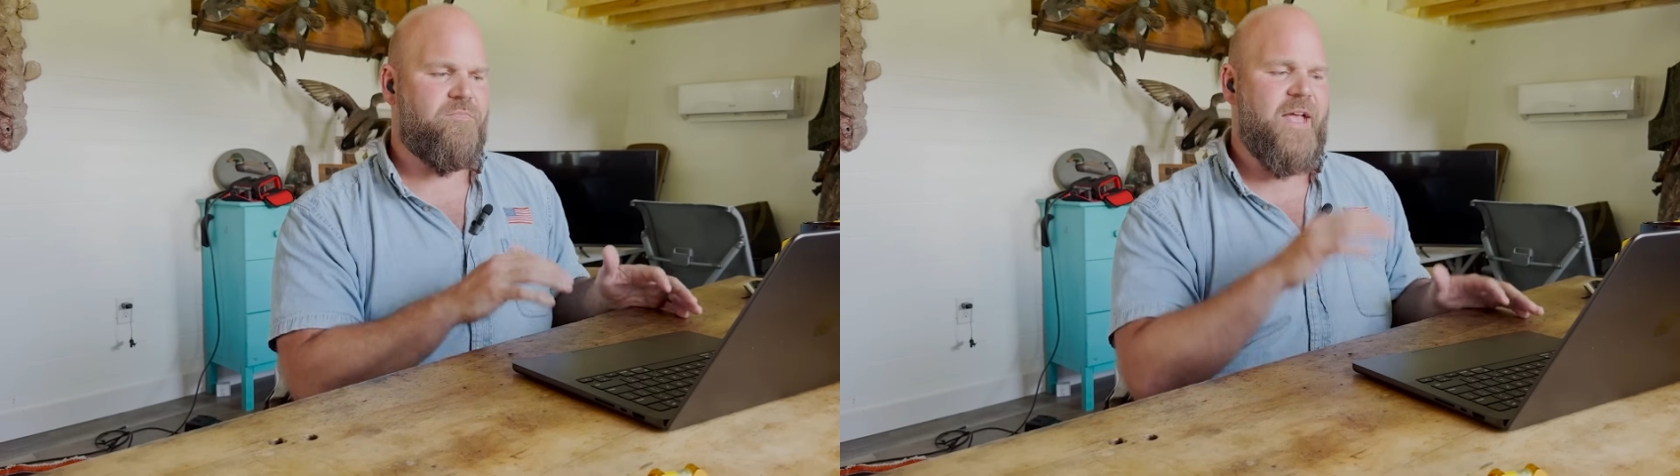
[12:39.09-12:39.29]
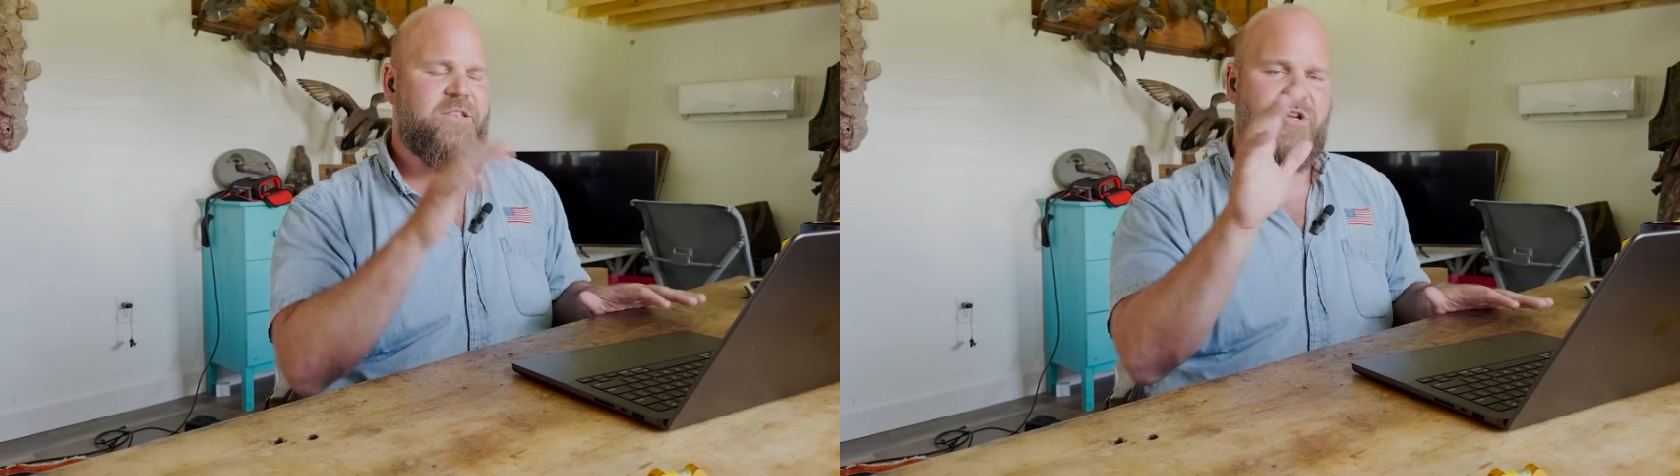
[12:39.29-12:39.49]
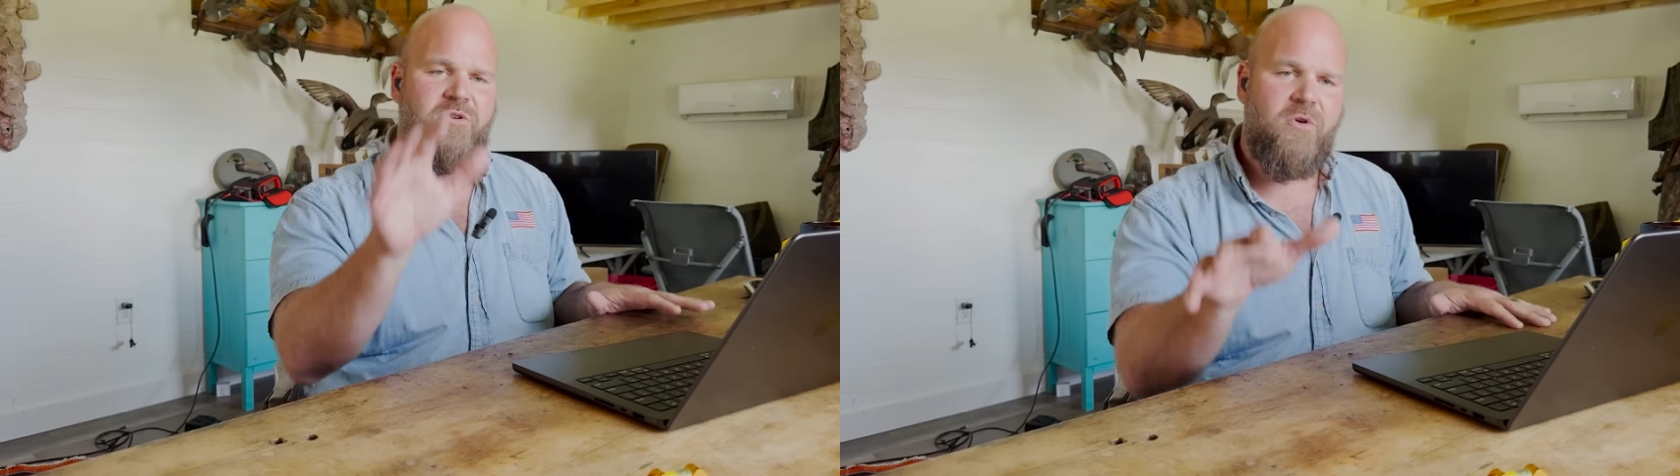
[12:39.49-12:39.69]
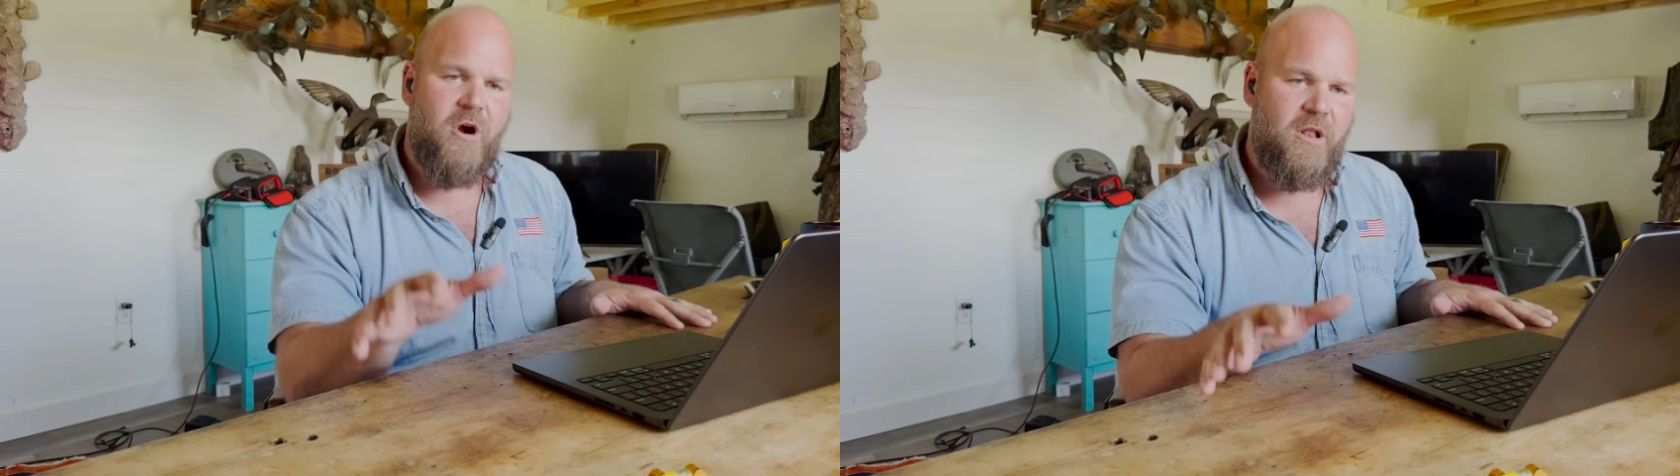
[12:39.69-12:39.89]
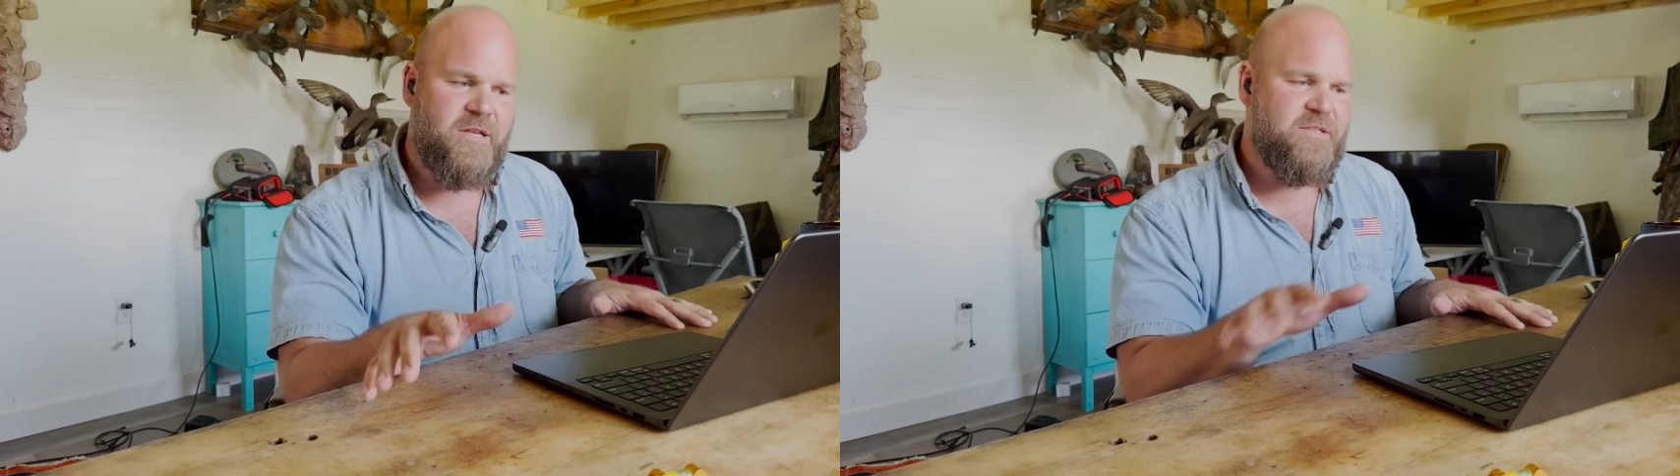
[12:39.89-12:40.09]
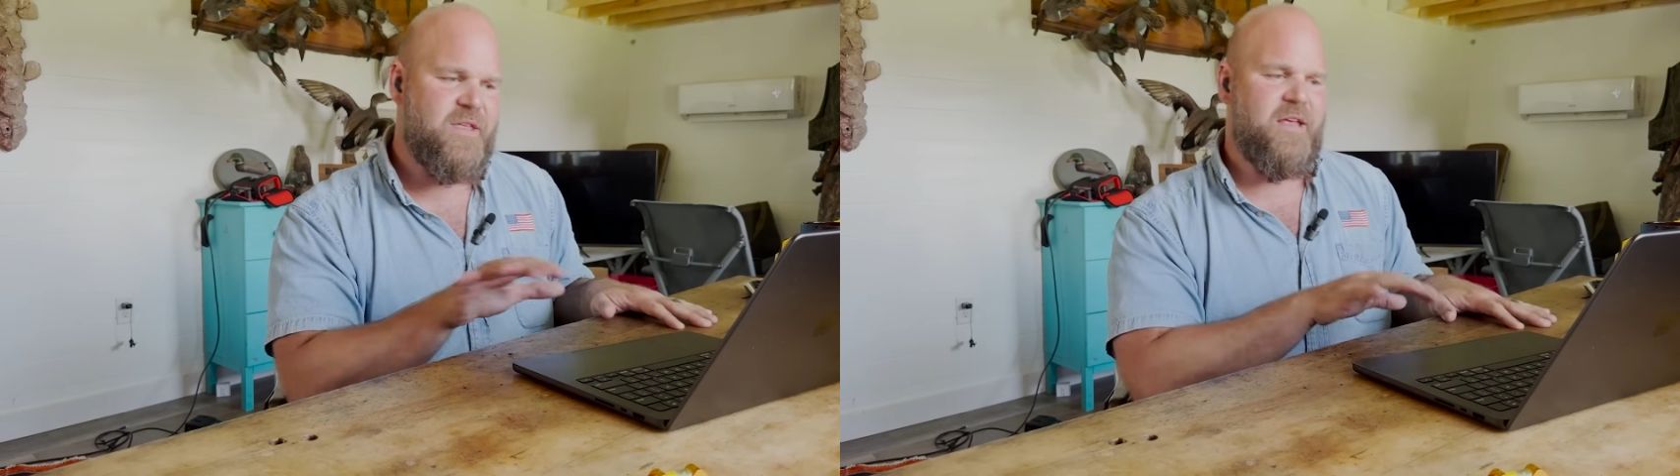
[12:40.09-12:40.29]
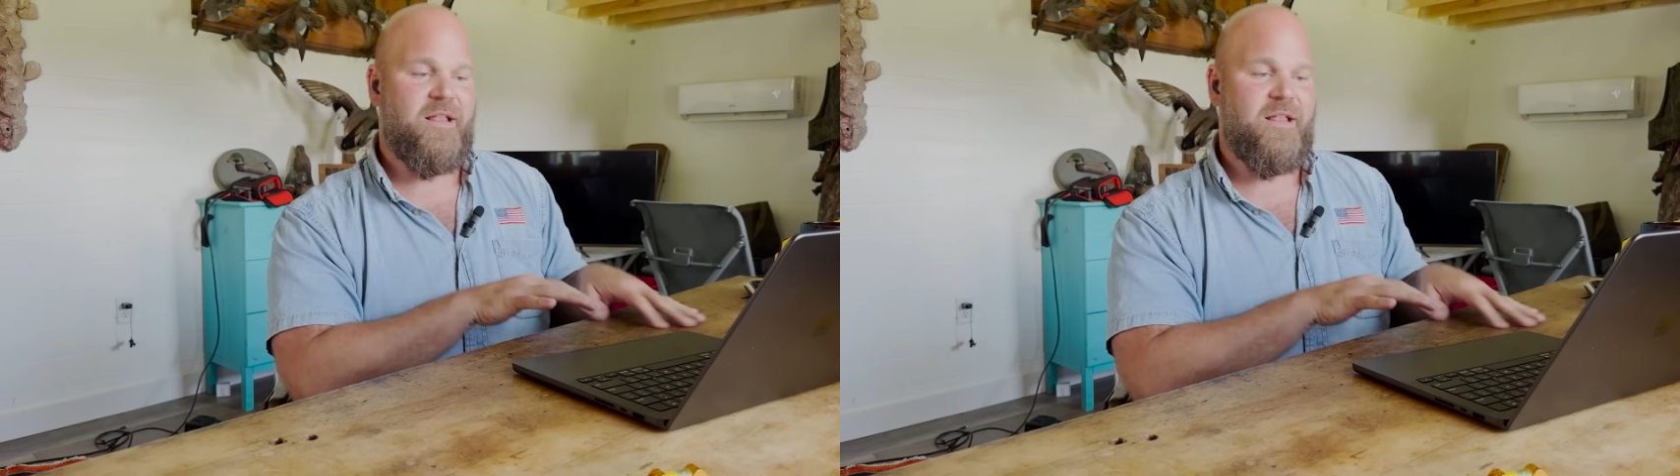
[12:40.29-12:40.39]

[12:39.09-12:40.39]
that's a New Orleans thing.